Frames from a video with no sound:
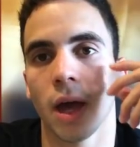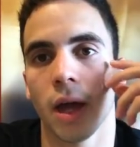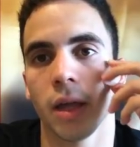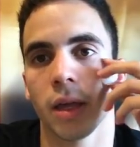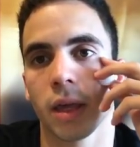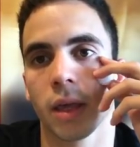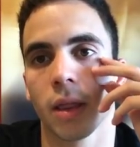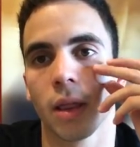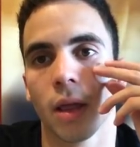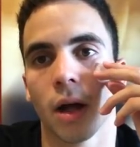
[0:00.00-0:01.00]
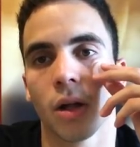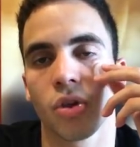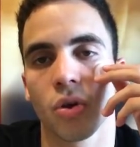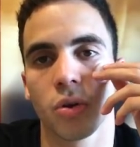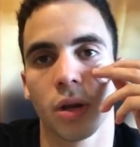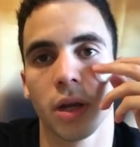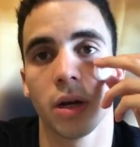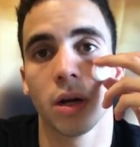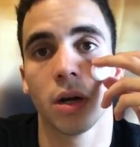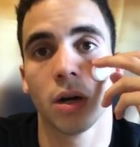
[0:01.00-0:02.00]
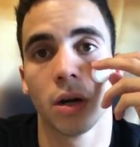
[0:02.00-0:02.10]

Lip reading: I'll show you later.